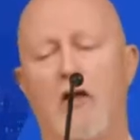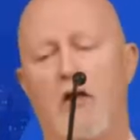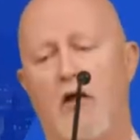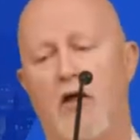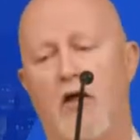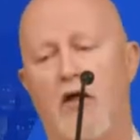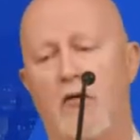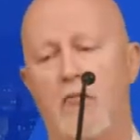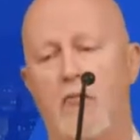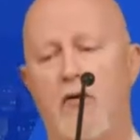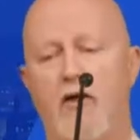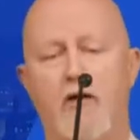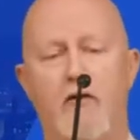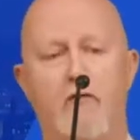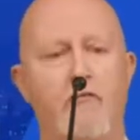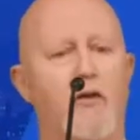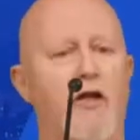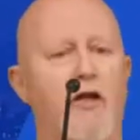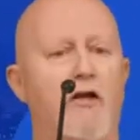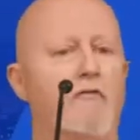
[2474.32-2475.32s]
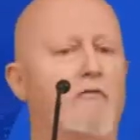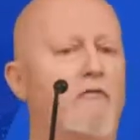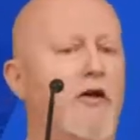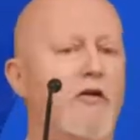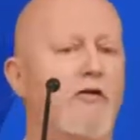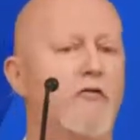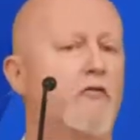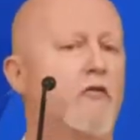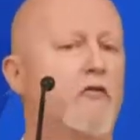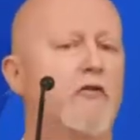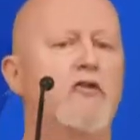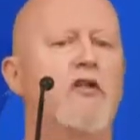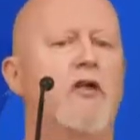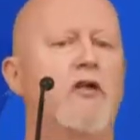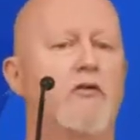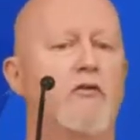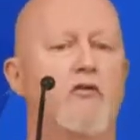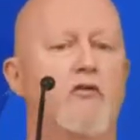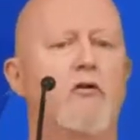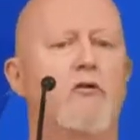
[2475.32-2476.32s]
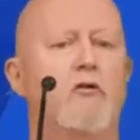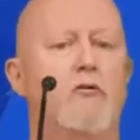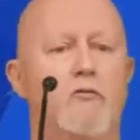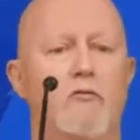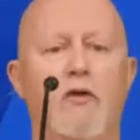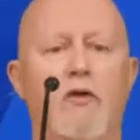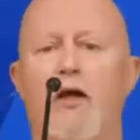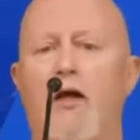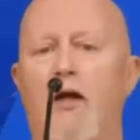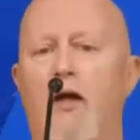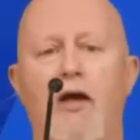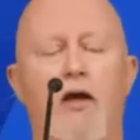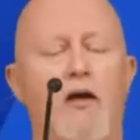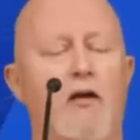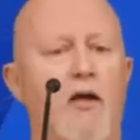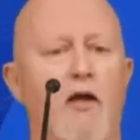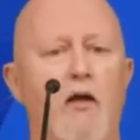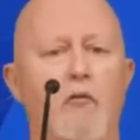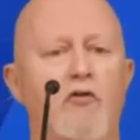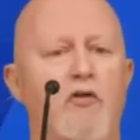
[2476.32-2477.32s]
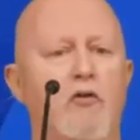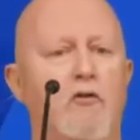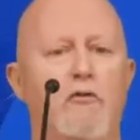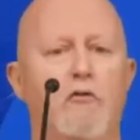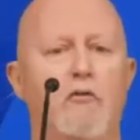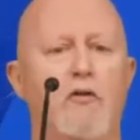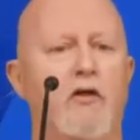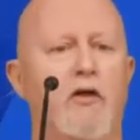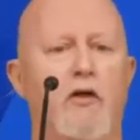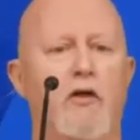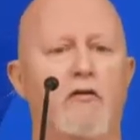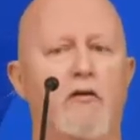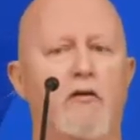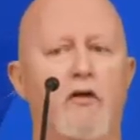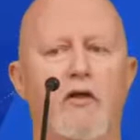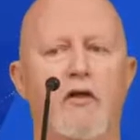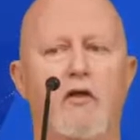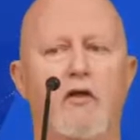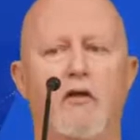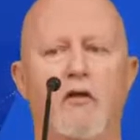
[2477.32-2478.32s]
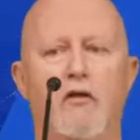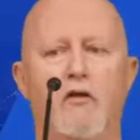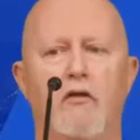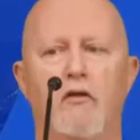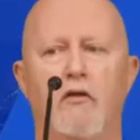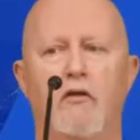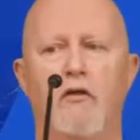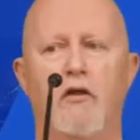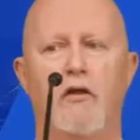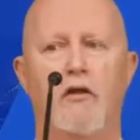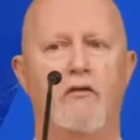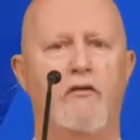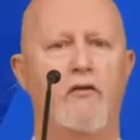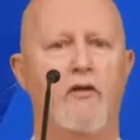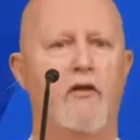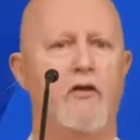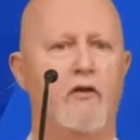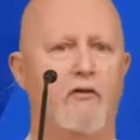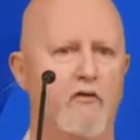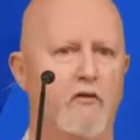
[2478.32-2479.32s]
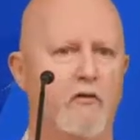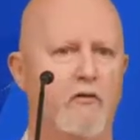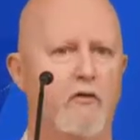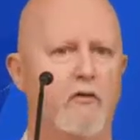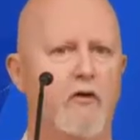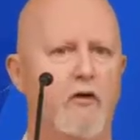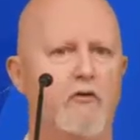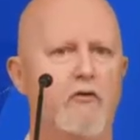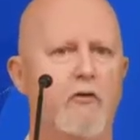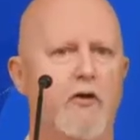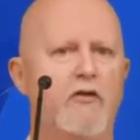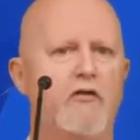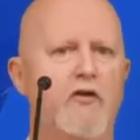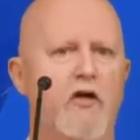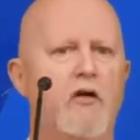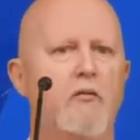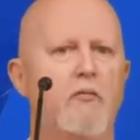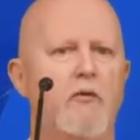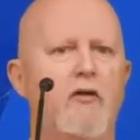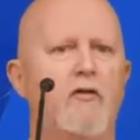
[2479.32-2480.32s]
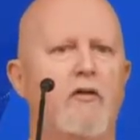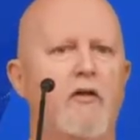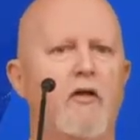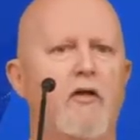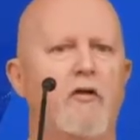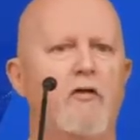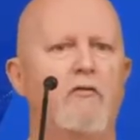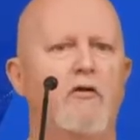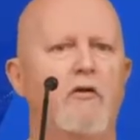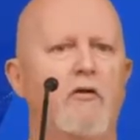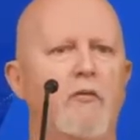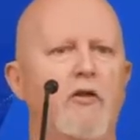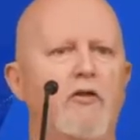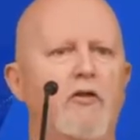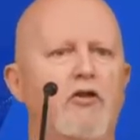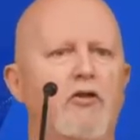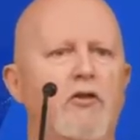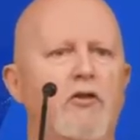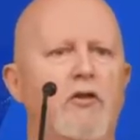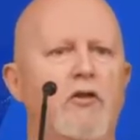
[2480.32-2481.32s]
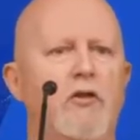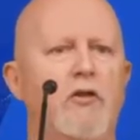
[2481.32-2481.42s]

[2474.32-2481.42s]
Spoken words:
and vice versa. So absolutely, I think it's a great comment. Thank you very much.